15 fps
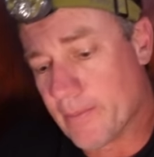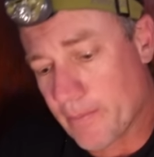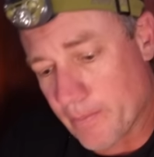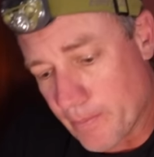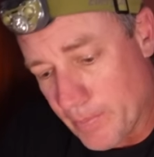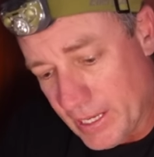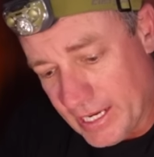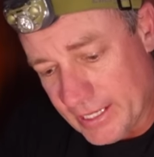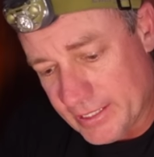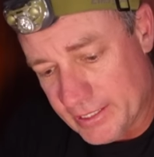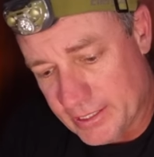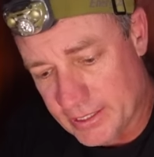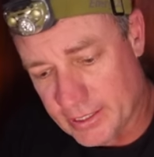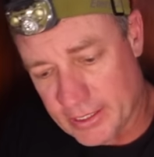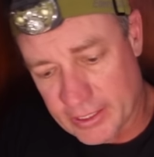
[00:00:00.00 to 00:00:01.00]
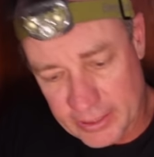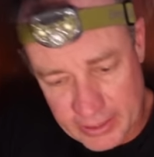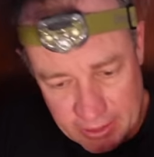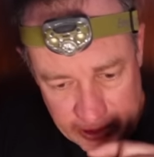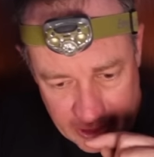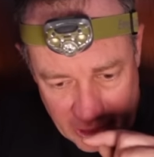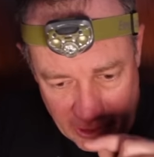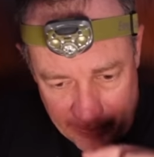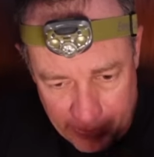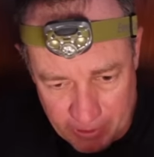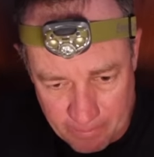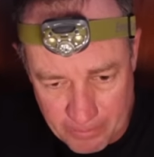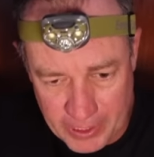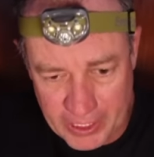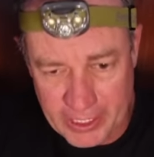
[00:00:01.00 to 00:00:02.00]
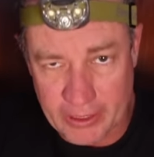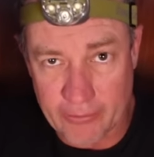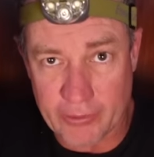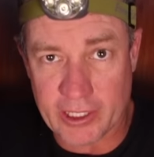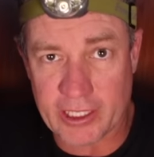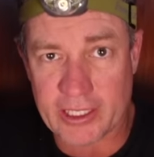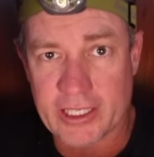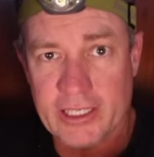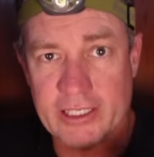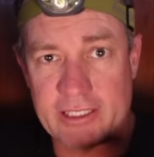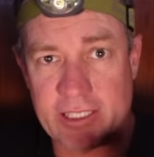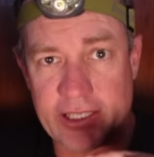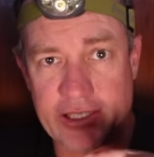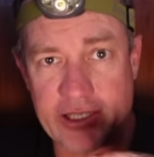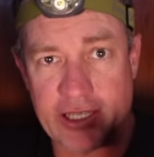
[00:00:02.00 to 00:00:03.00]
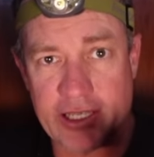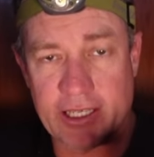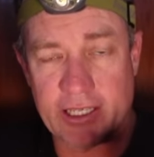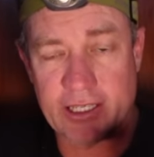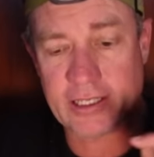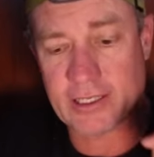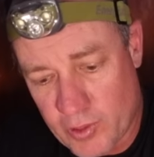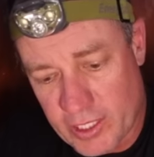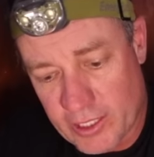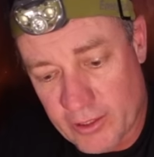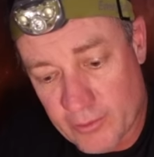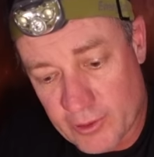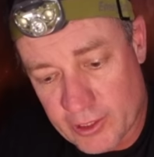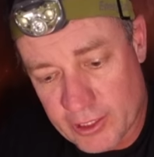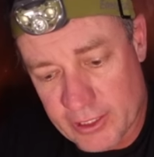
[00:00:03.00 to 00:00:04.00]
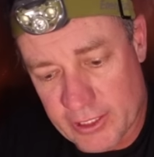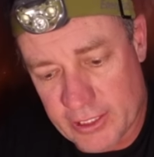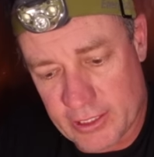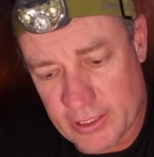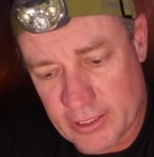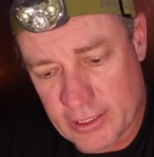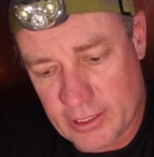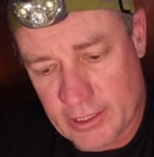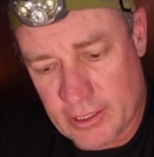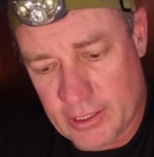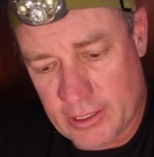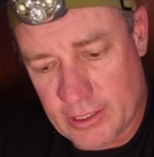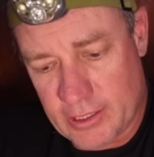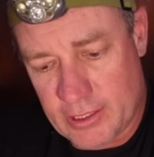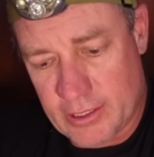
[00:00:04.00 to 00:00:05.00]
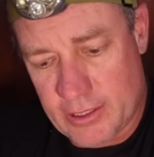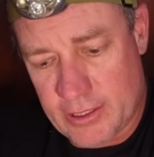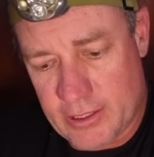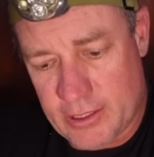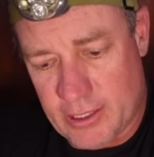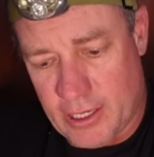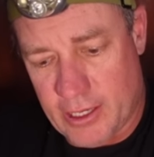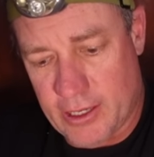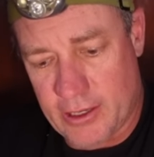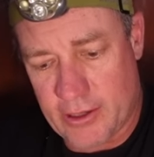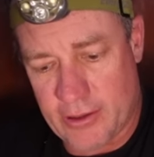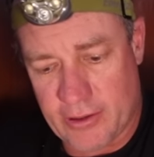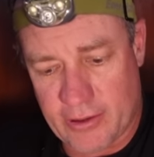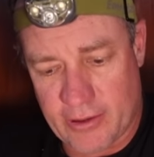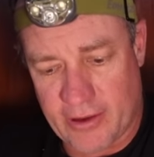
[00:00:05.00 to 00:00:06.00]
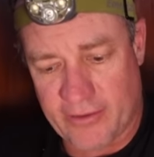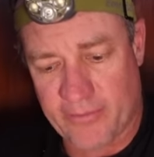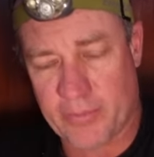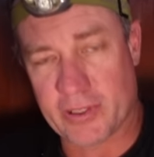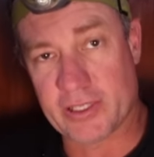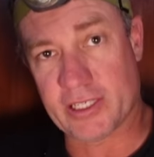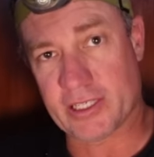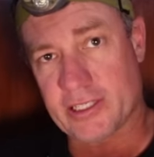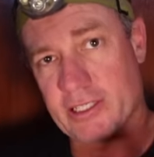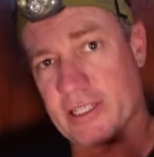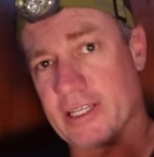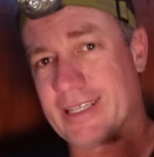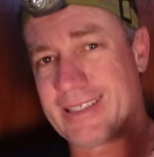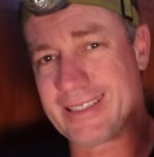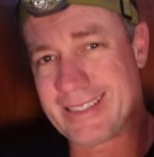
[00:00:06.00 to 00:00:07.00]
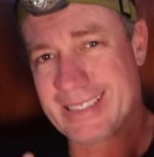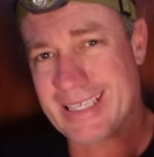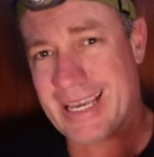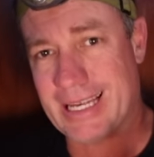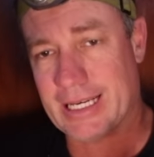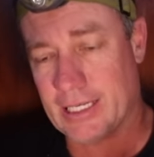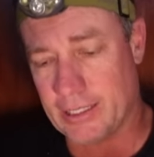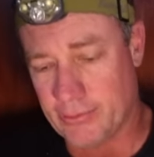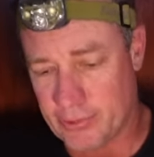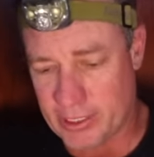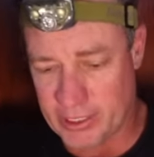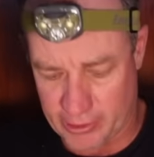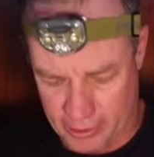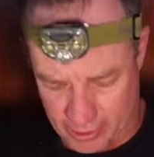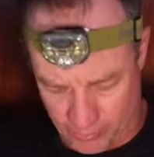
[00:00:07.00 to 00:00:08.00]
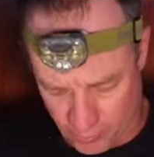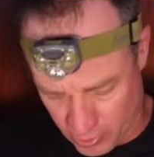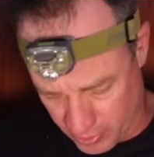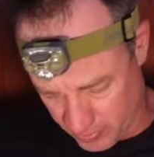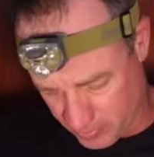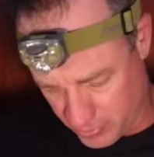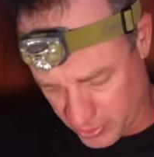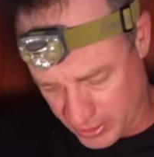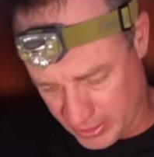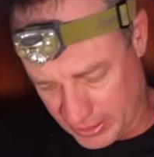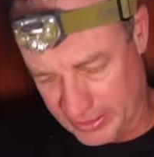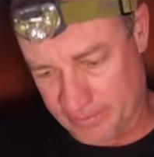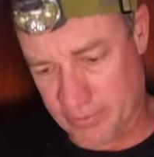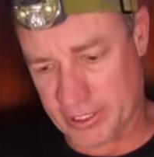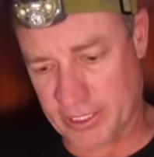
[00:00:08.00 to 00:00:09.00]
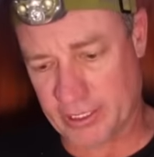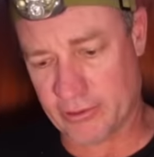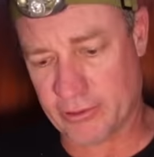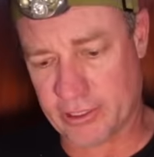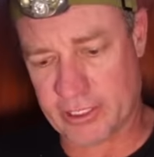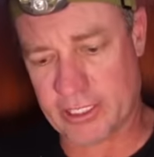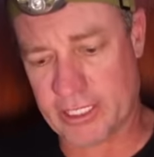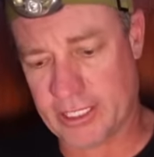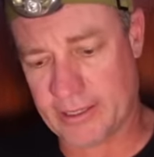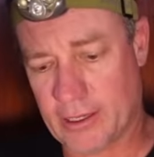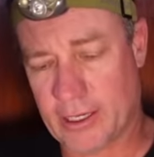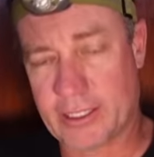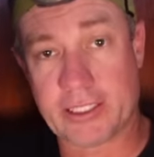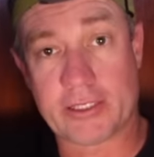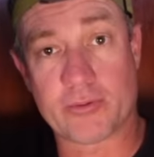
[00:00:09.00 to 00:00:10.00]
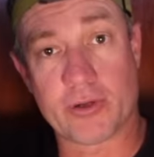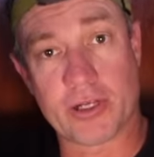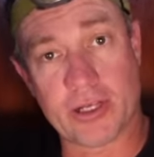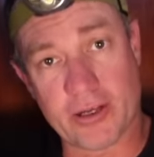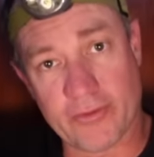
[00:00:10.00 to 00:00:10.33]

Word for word: but there's a slight bit of pitting where the existing ring was. So I've positioned exactly where I want my lip seal to sit. I just want to